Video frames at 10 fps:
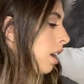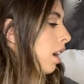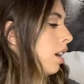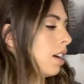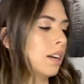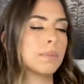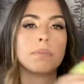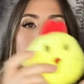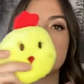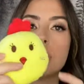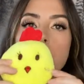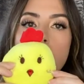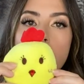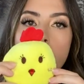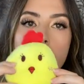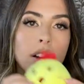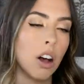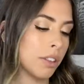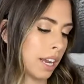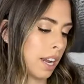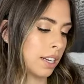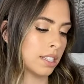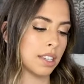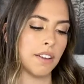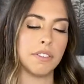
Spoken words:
little chick, all that kind of stuff.